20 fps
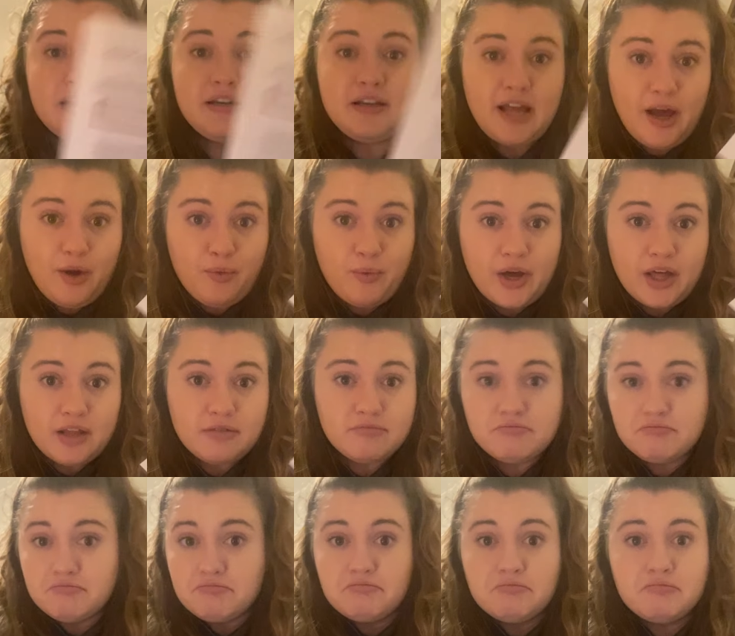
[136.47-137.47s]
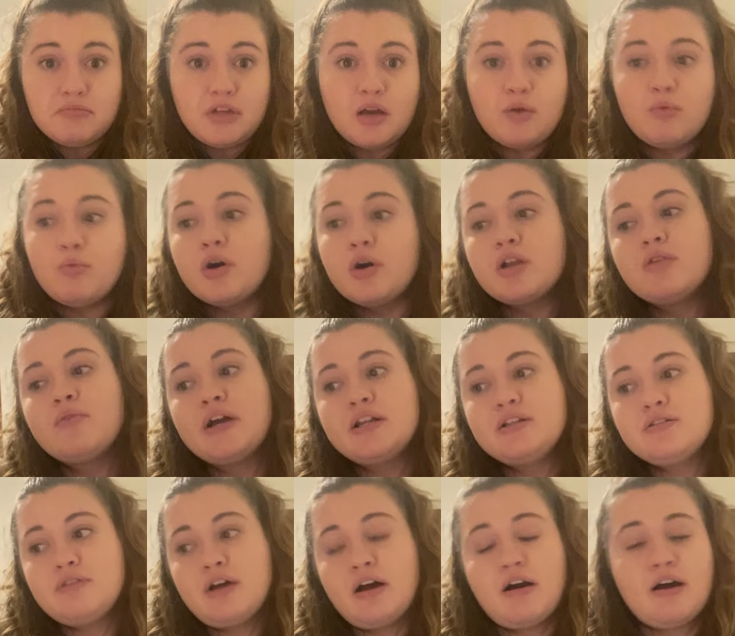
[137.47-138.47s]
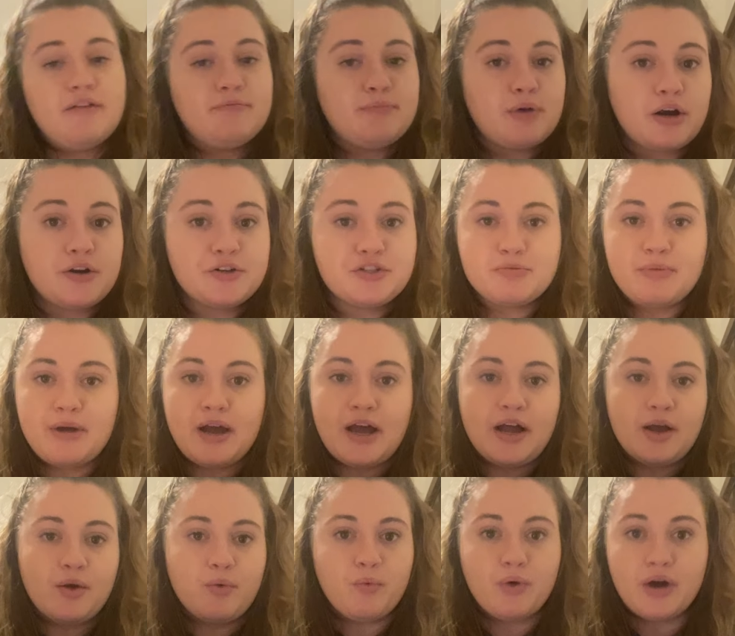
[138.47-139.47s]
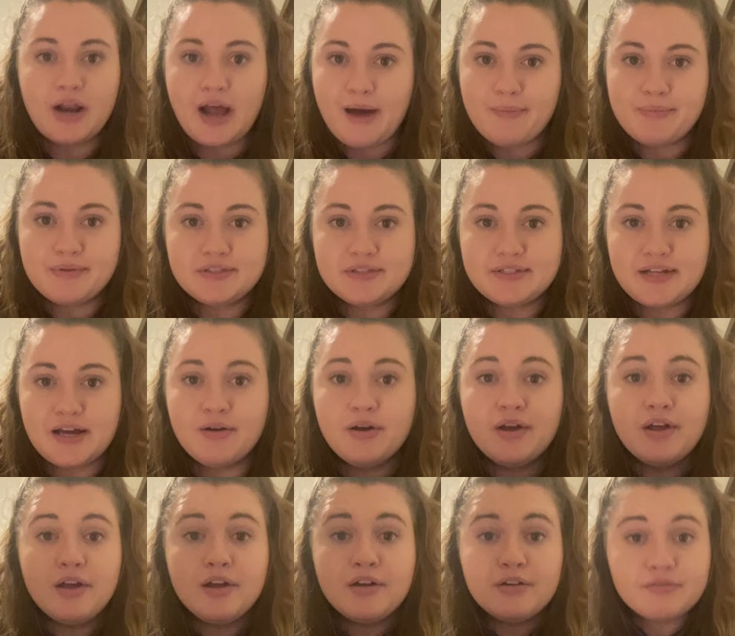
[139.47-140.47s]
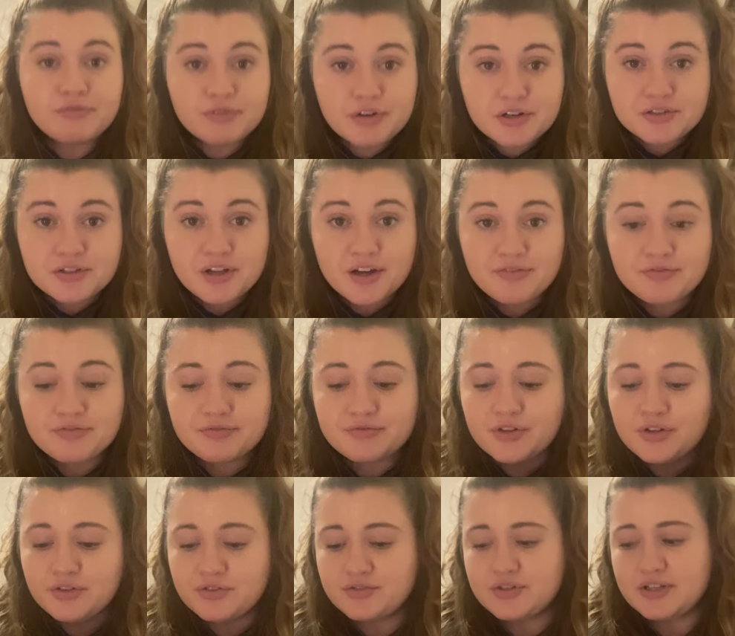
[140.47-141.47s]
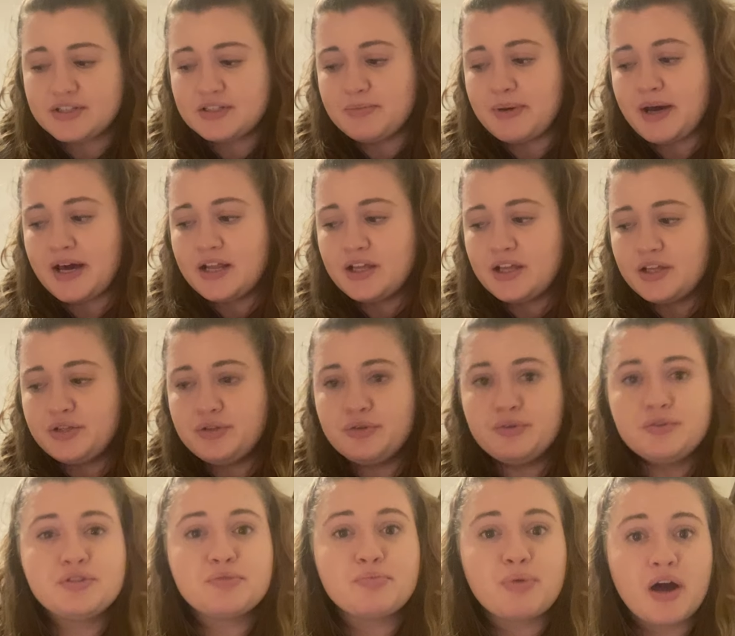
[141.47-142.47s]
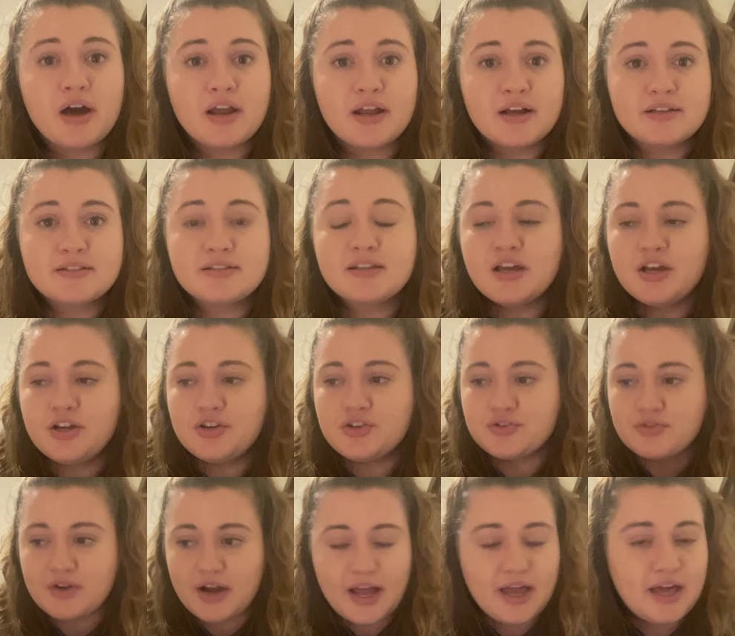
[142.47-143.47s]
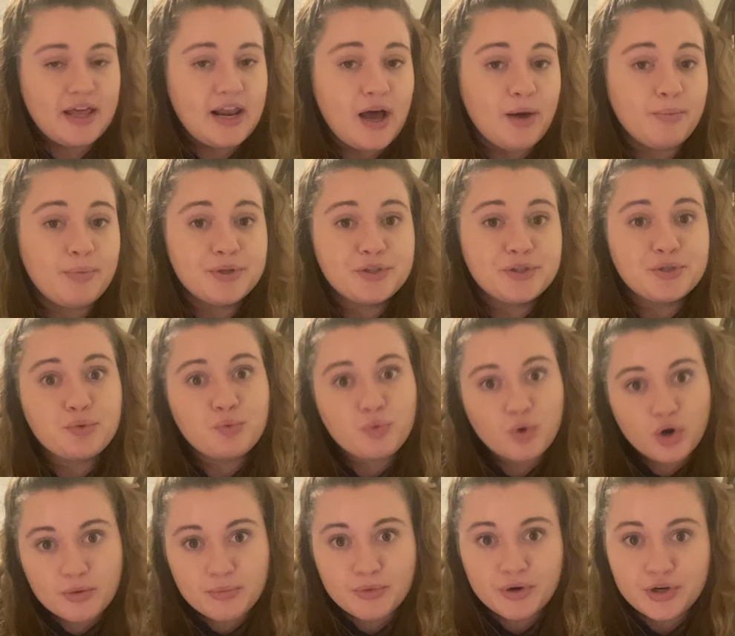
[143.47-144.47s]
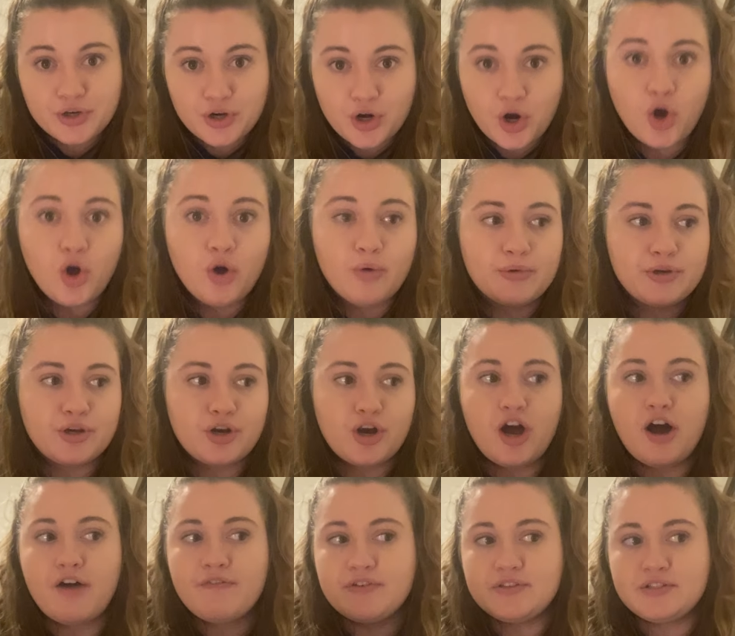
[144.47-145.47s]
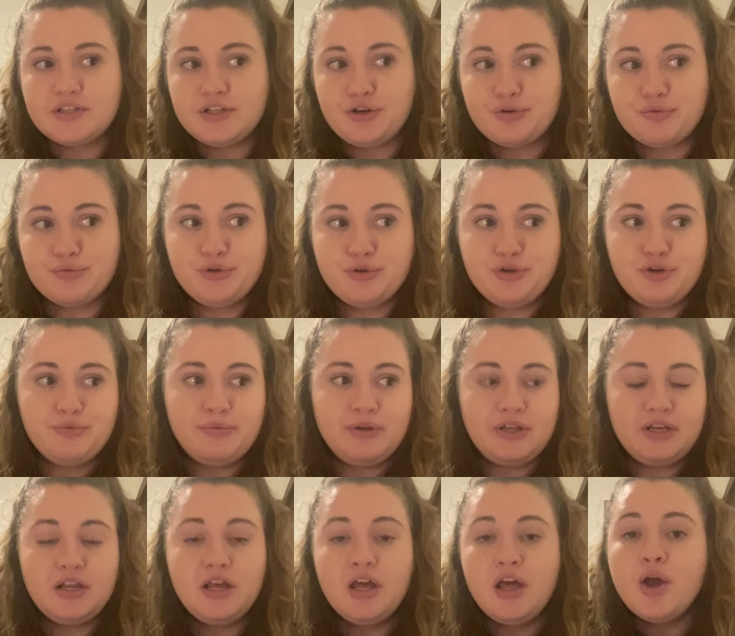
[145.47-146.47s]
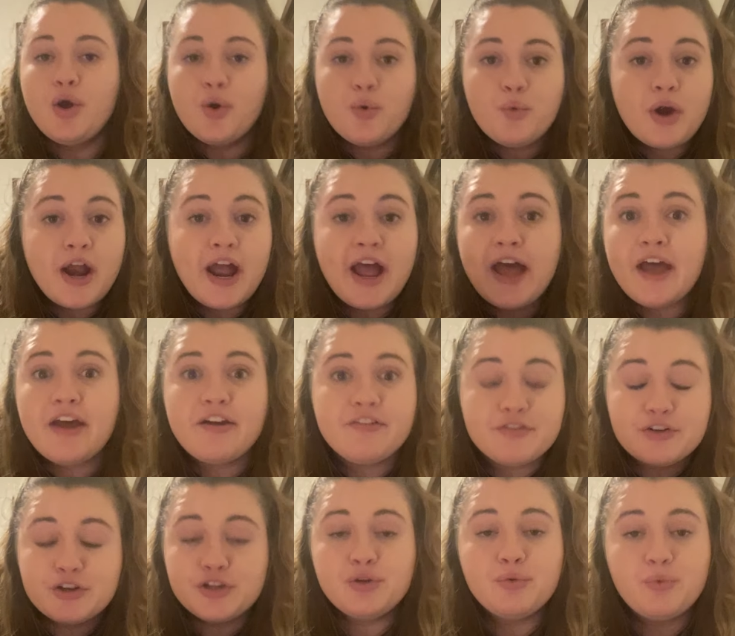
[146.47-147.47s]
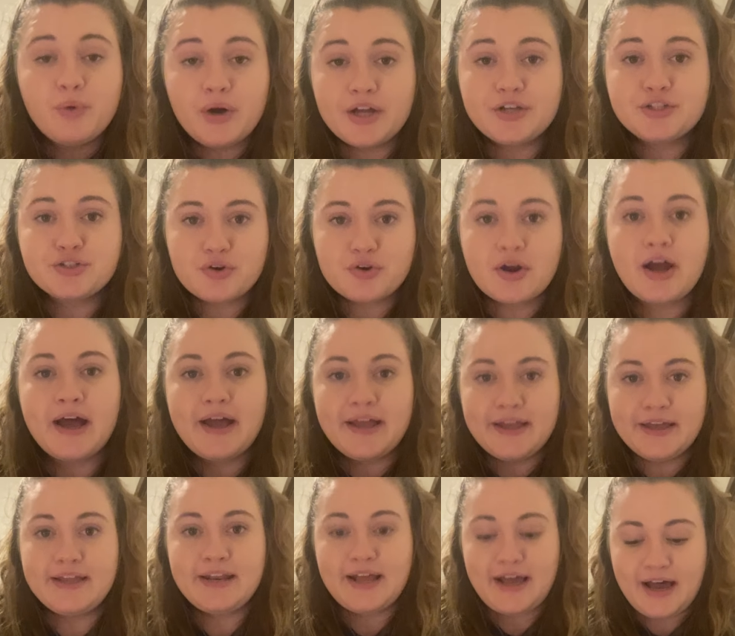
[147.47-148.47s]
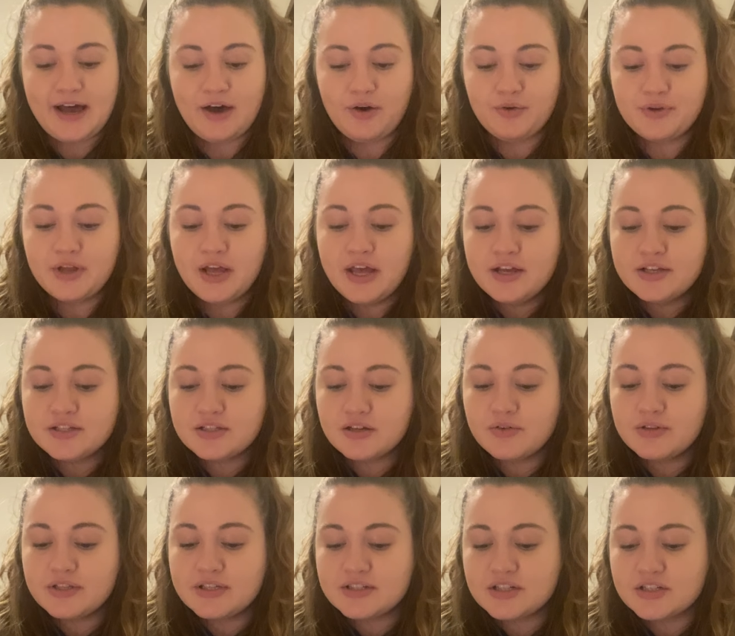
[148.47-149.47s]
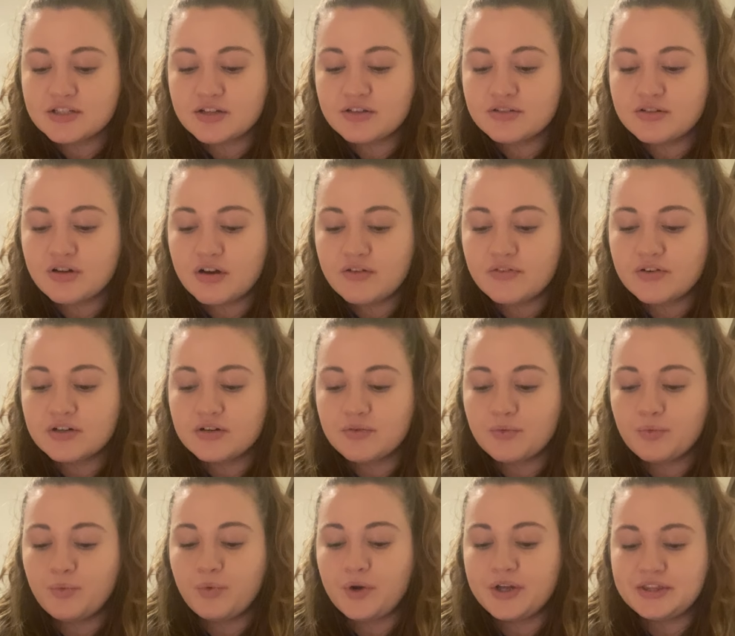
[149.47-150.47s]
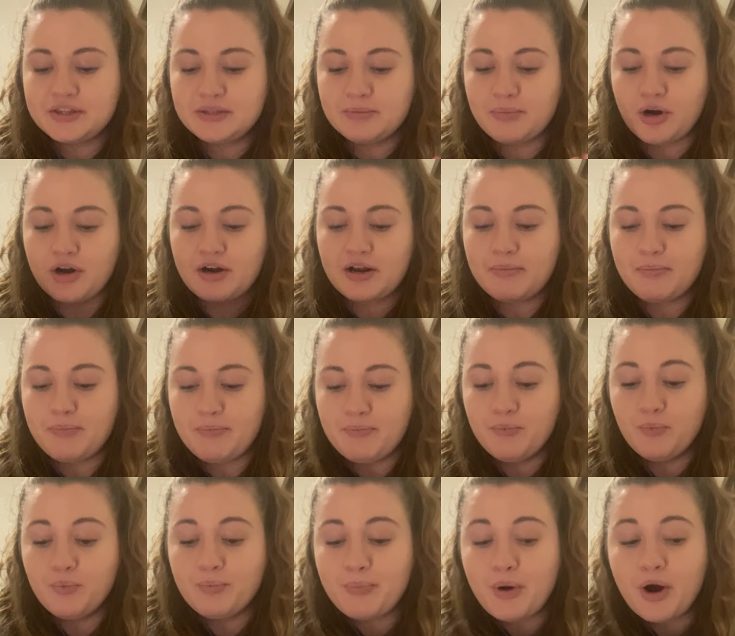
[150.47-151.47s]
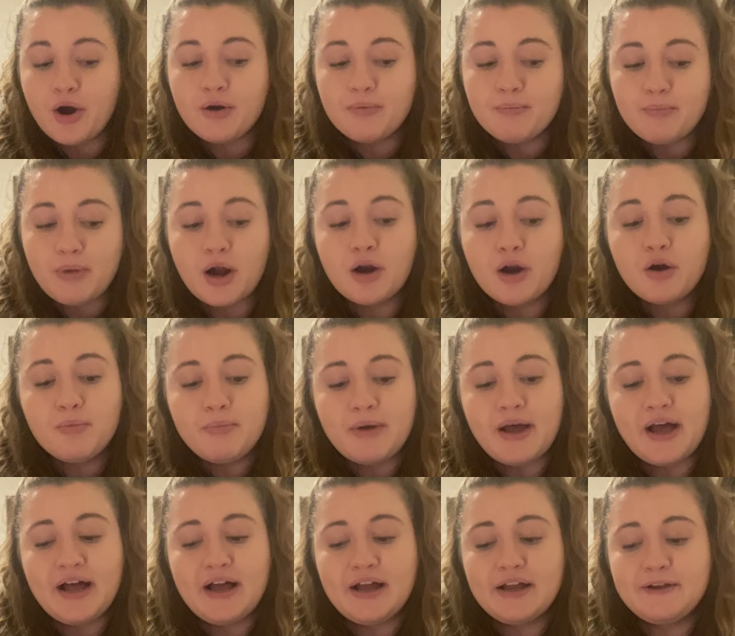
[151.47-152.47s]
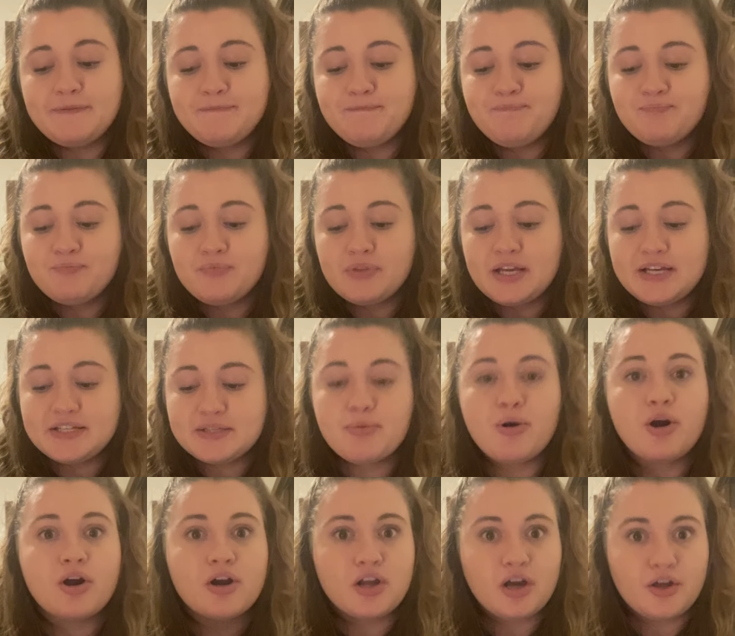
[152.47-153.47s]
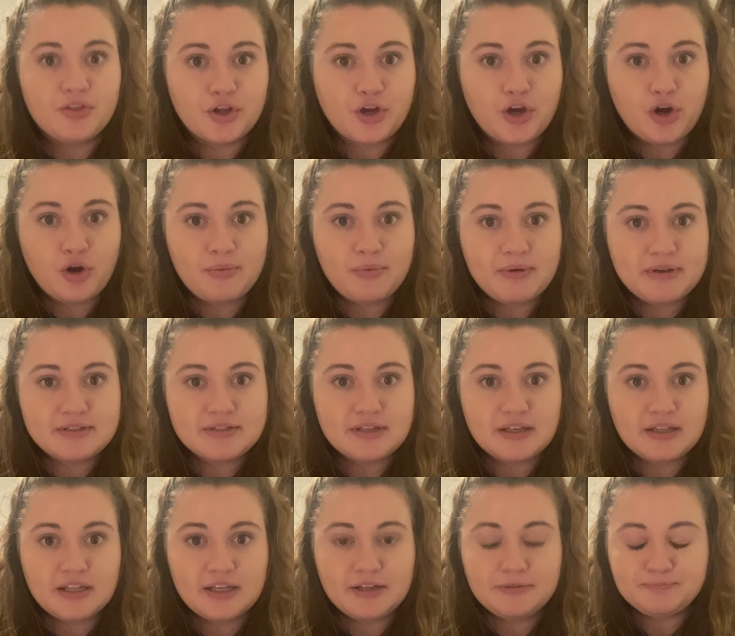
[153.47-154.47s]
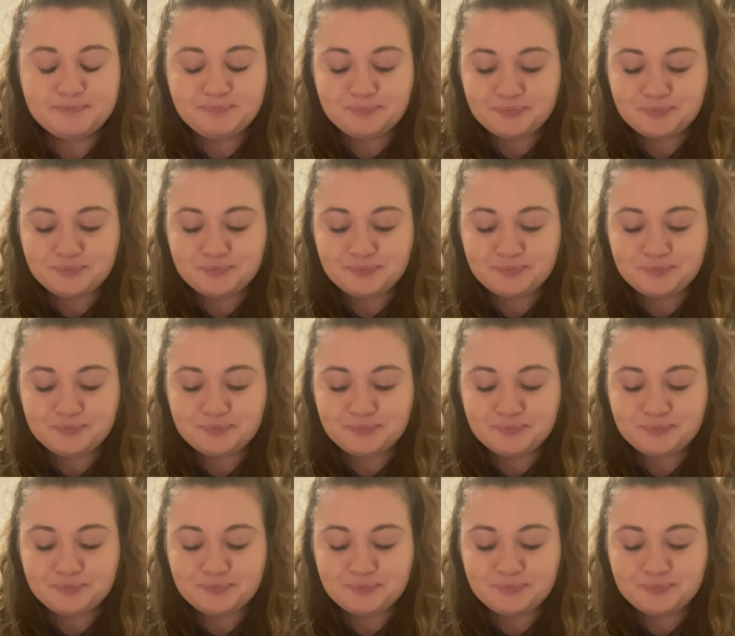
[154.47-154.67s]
Now what? Like, what do I do now? I borrowed your bag. What happens now? First off, no stress about it. Use the products. Try it out. Put the warmer in your home, in your office, in your room, and wherever you want. Try it out. So this just goes over what the borrow bag is, a party on the go, basically.